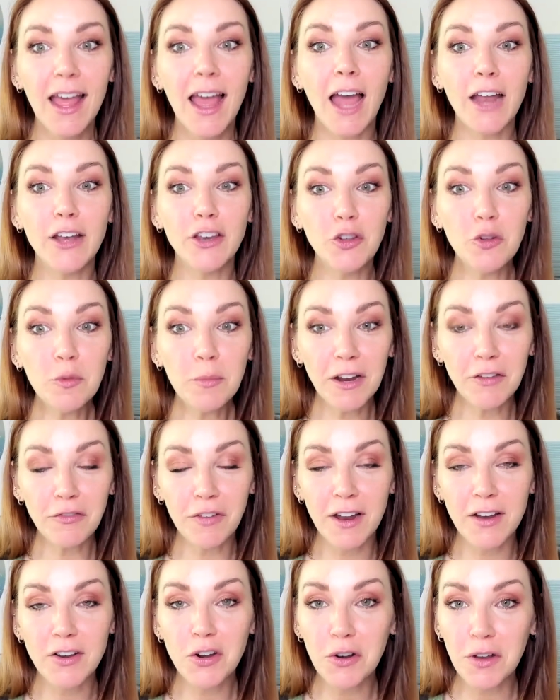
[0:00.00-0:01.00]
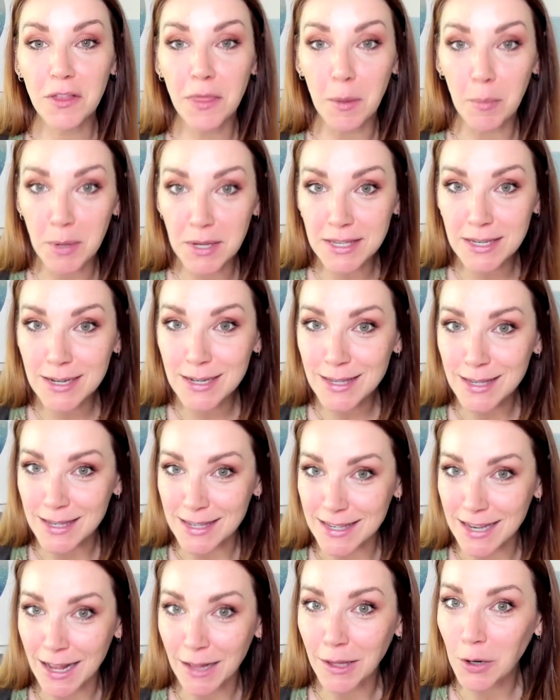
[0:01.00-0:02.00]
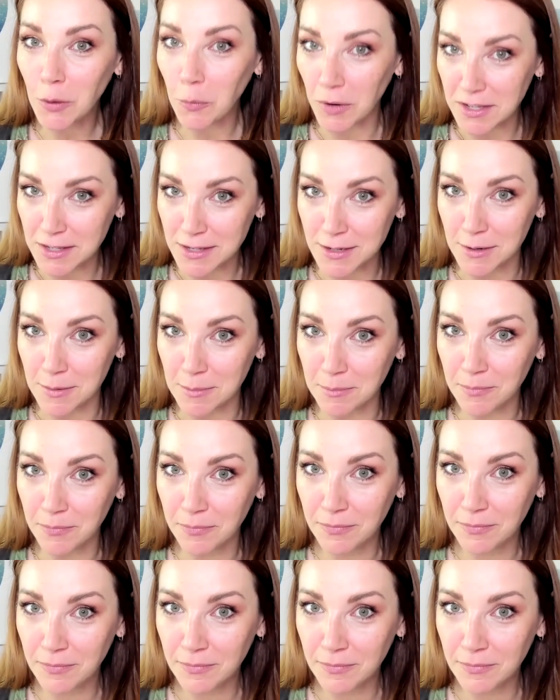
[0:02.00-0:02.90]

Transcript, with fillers: And you, my friend, are in the business of selling wisdom.